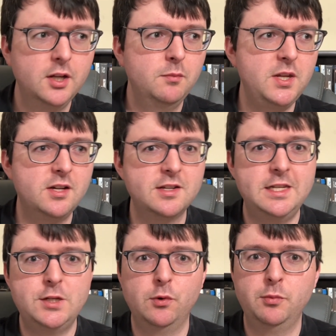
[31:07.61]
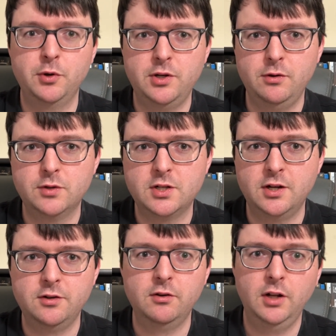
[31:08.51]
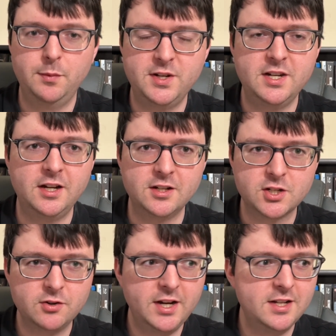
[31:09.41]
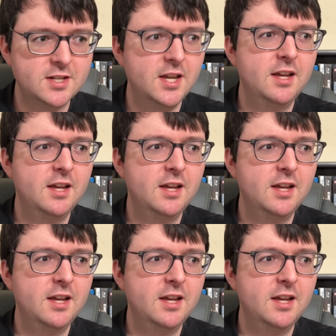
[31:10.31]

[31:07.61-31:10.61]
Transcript: because these were produced under limited constraints